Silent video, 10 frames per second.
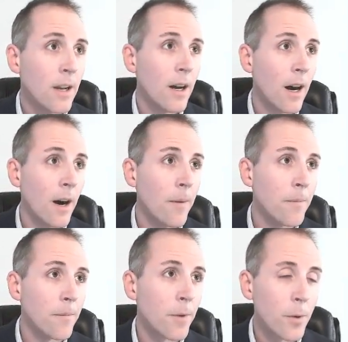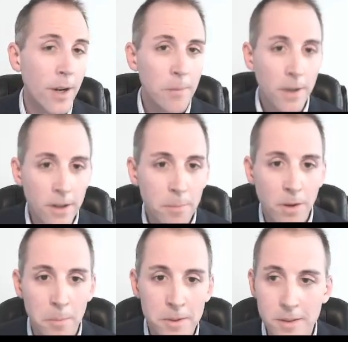For credibility
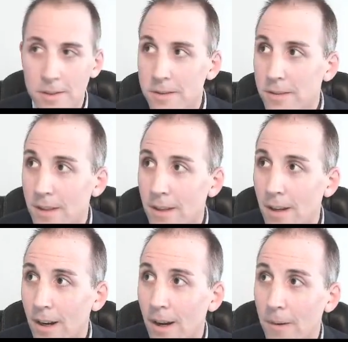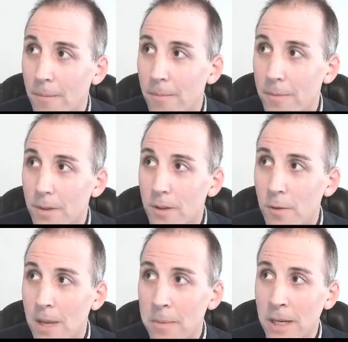purposes,
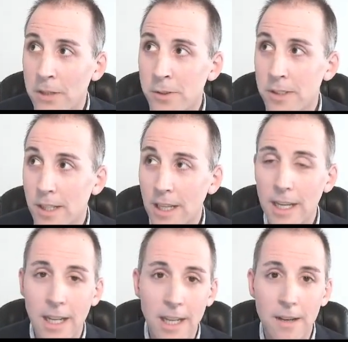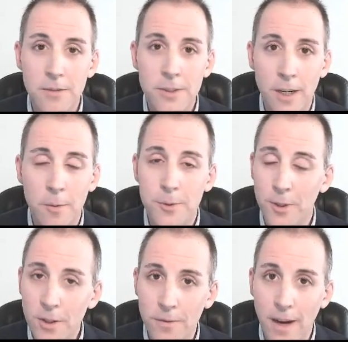you may be interested in getting general
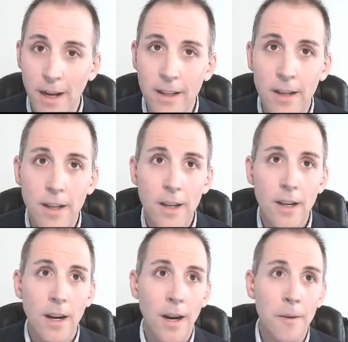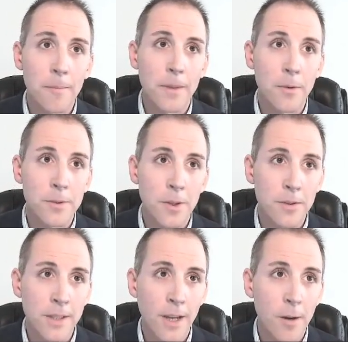certified. It would
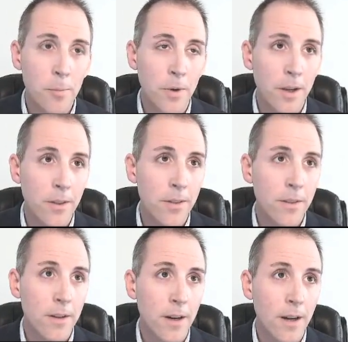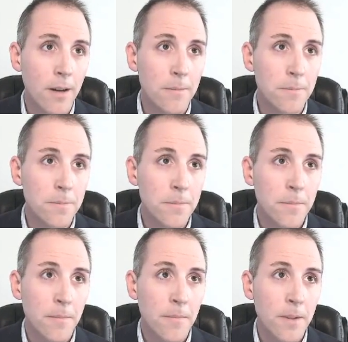certainly help with, like
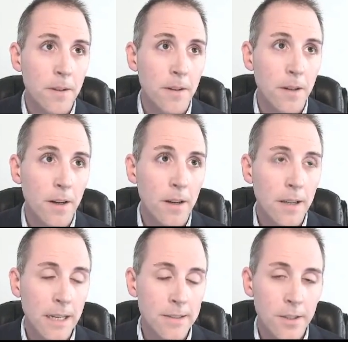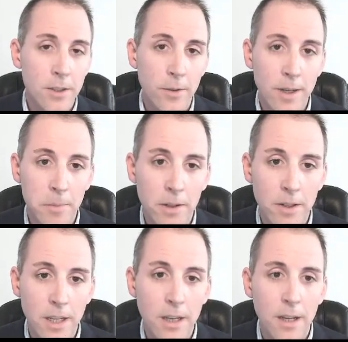I said, your
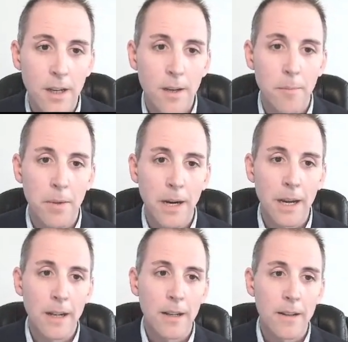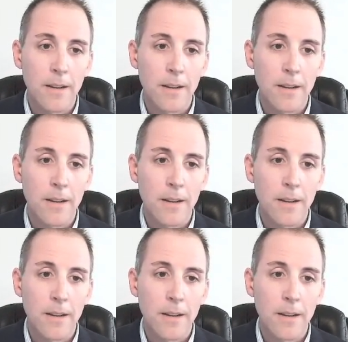credibility. But